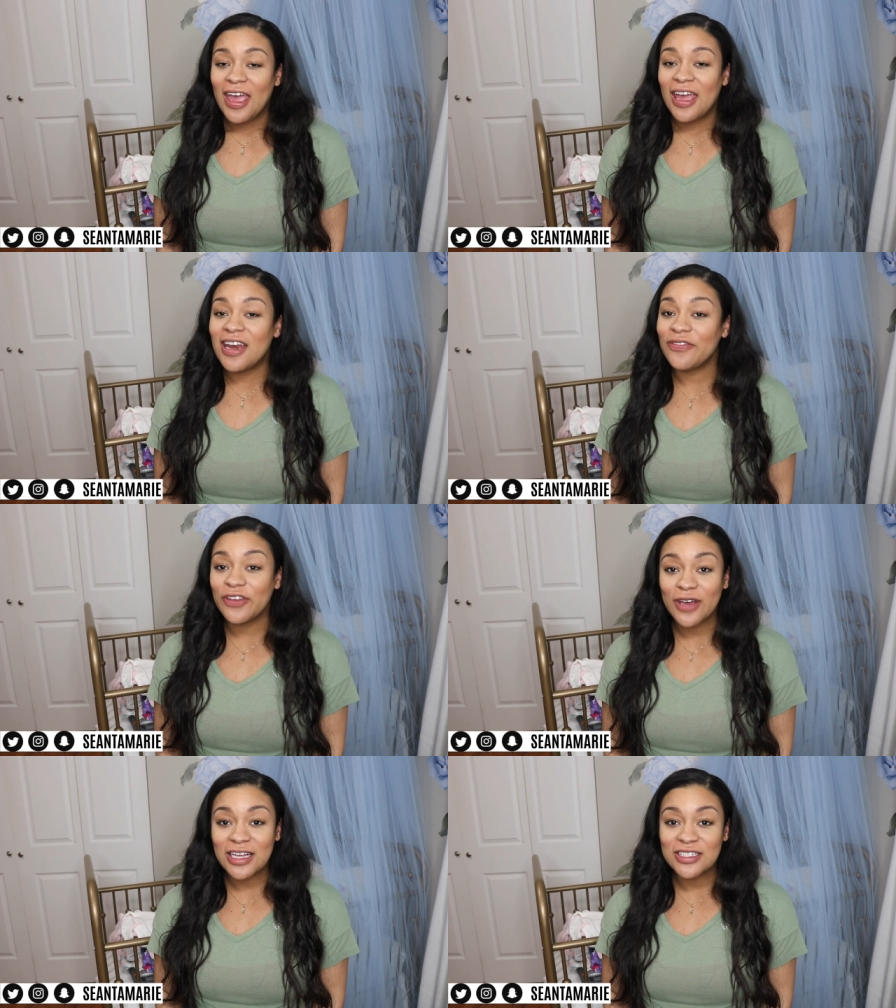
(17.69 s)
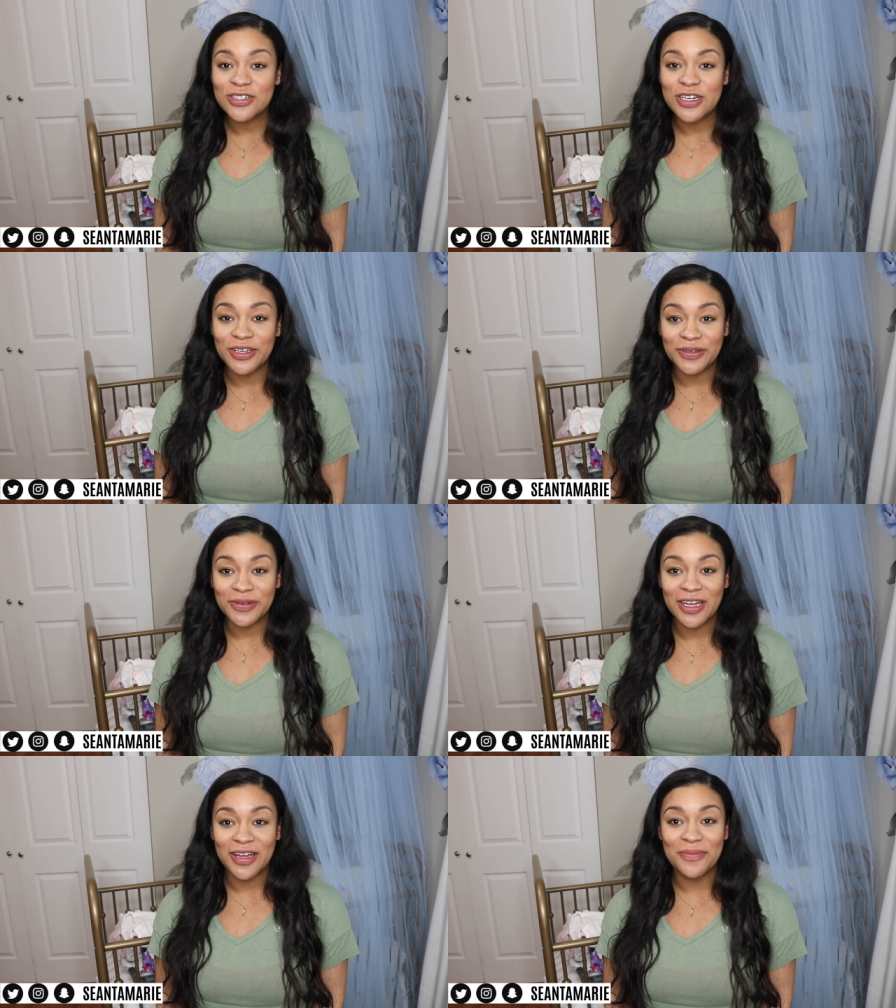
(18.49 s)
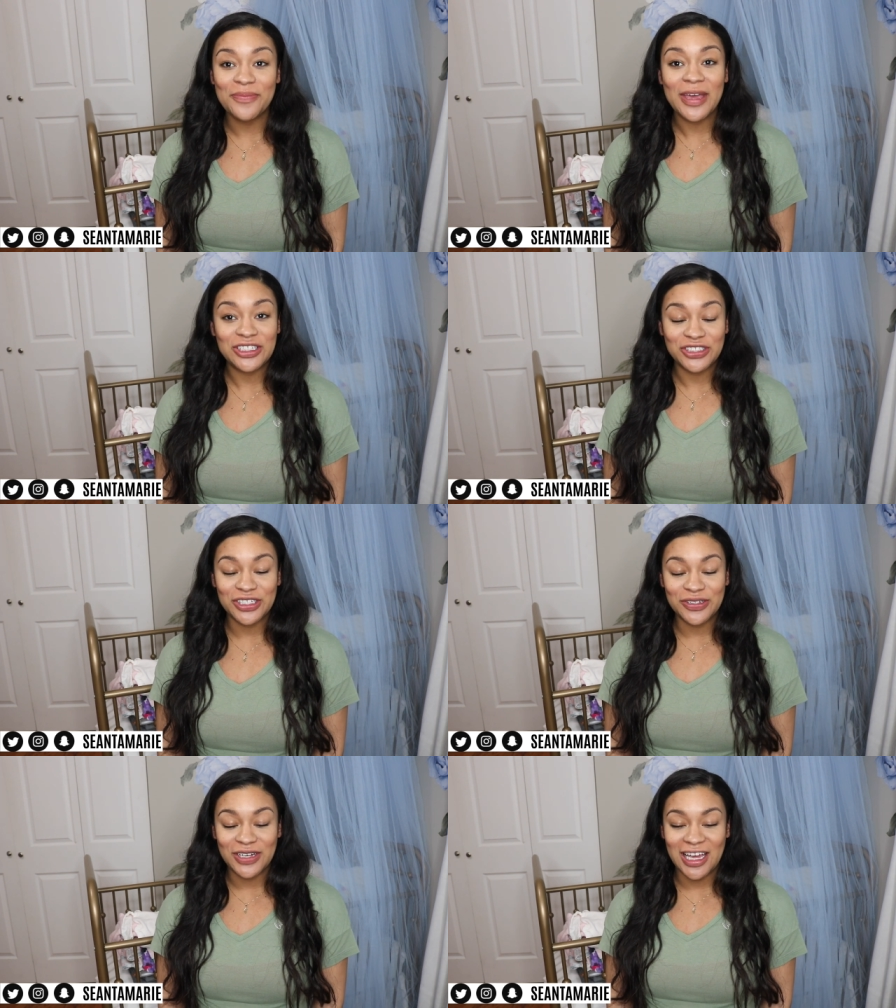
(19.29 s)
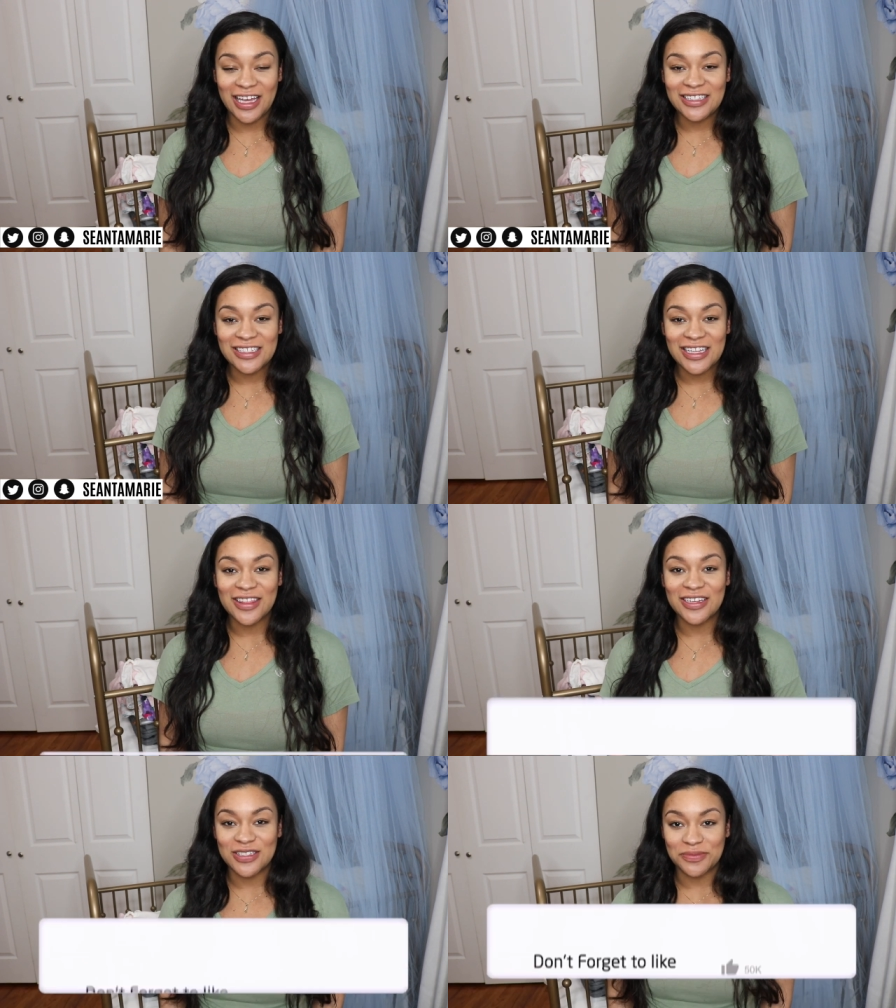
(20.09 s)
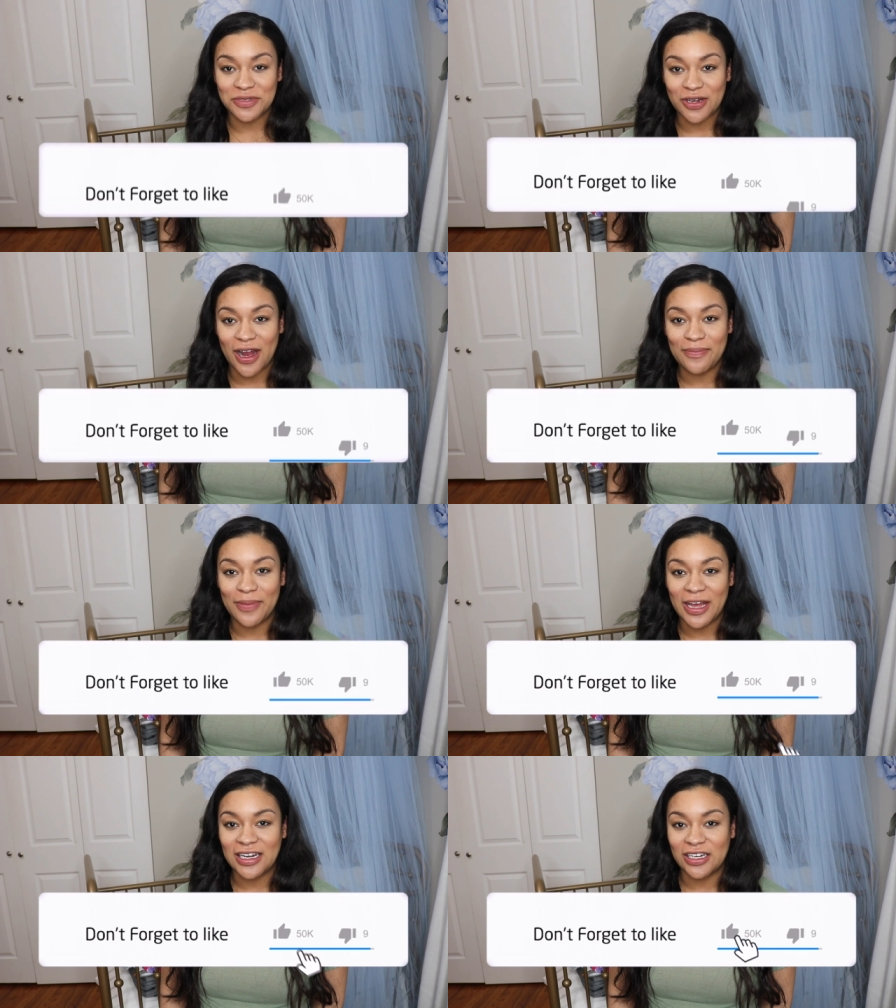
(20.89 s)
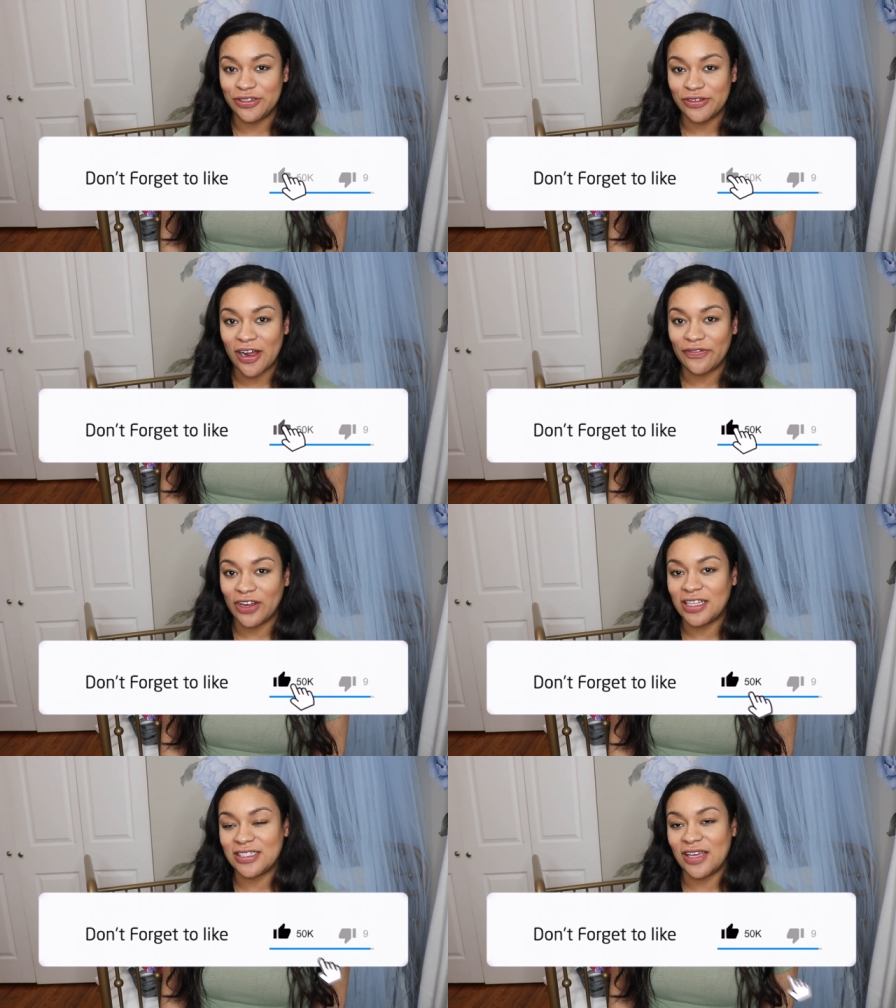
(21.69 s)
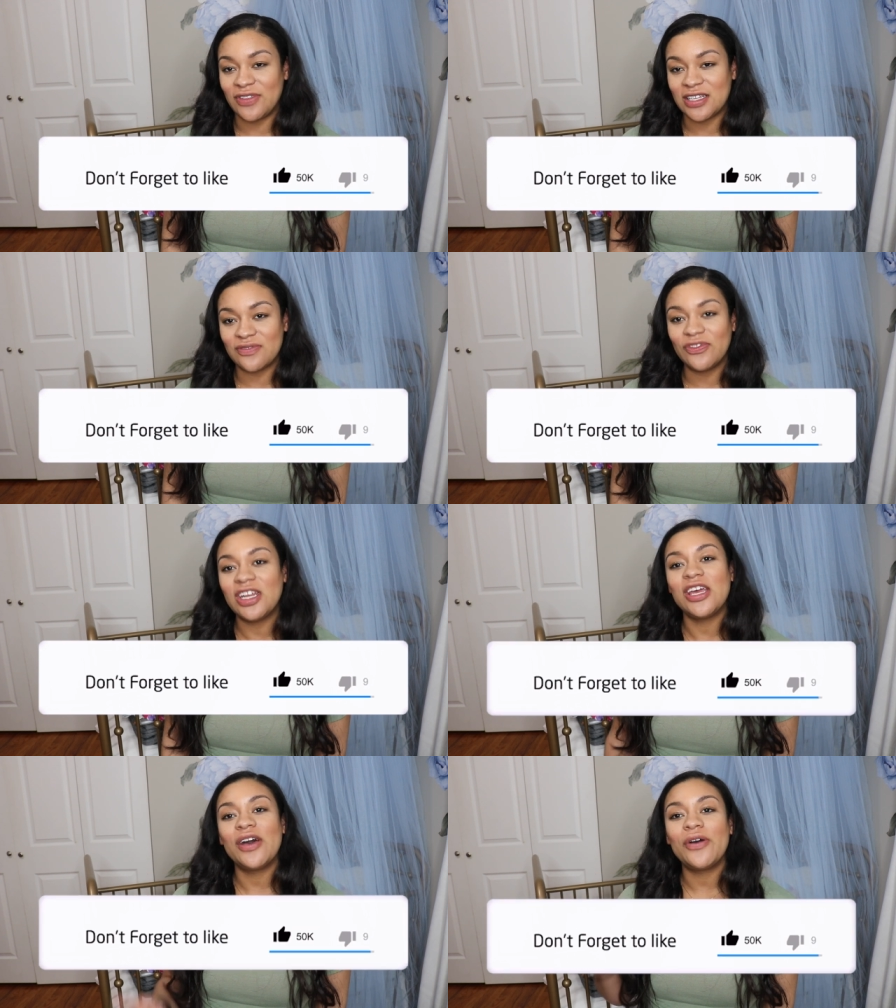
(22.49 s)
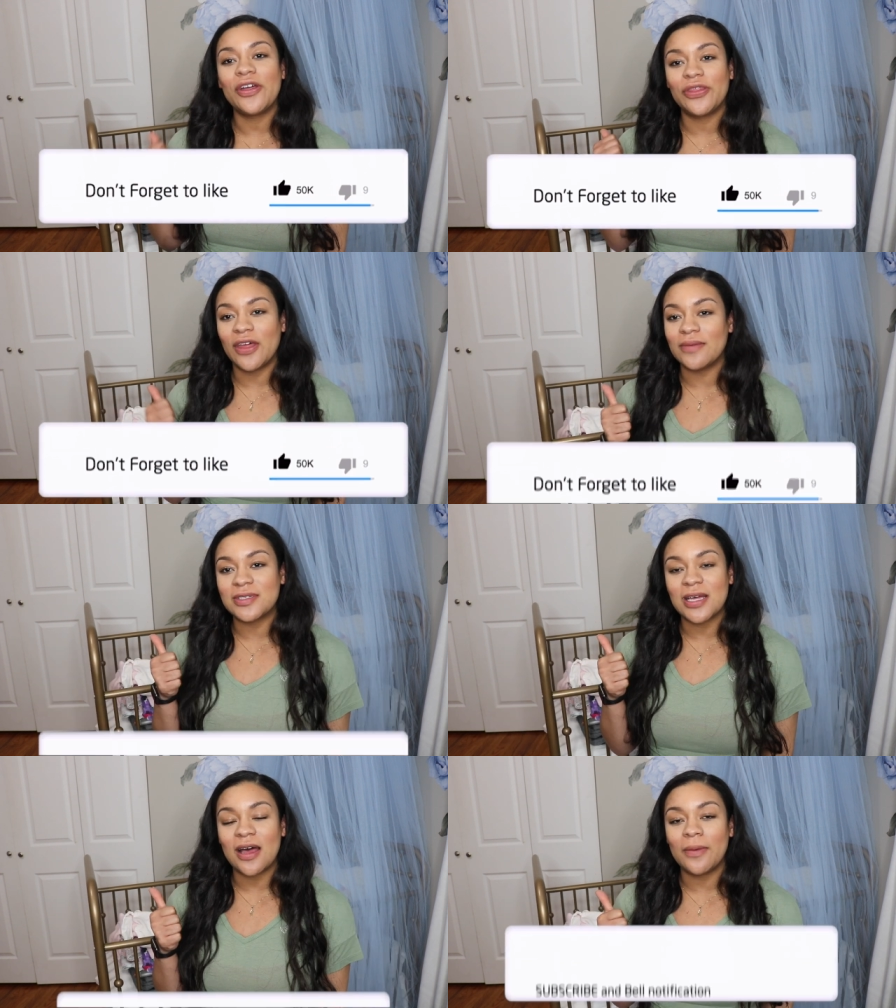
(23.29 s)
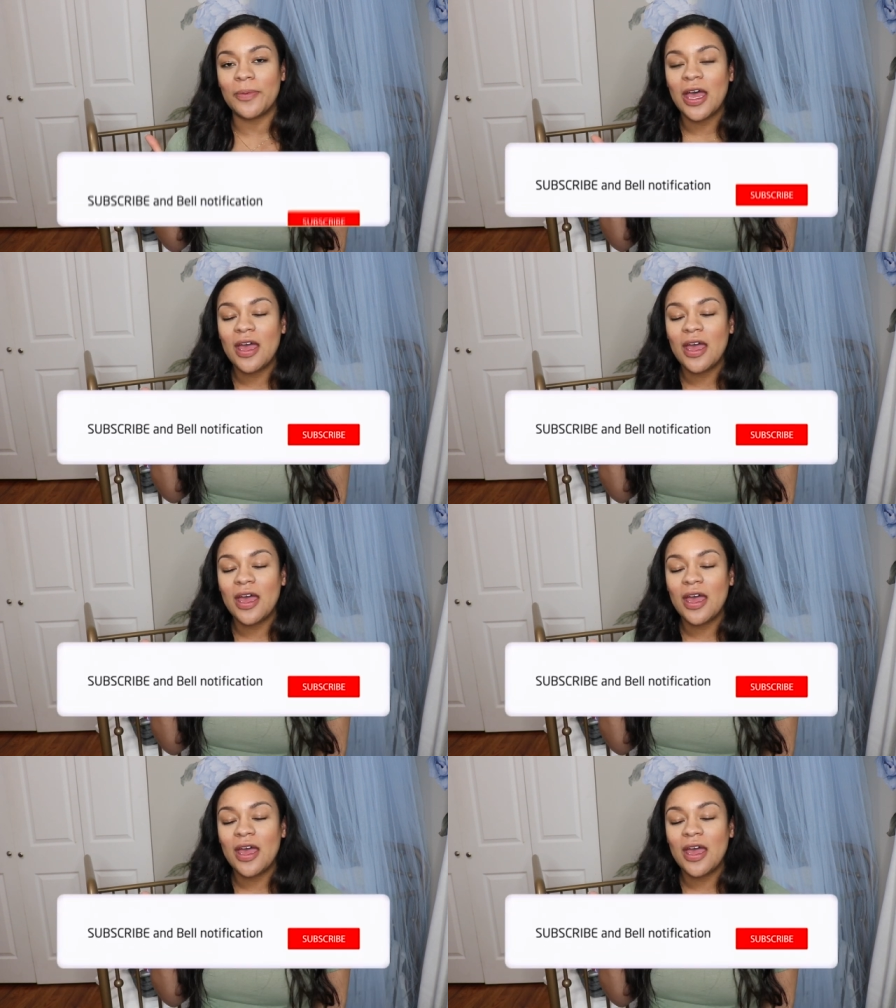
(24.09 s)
And if you guys are new, make sure you hit the subscribe button and do not forget to give this video a thumbs up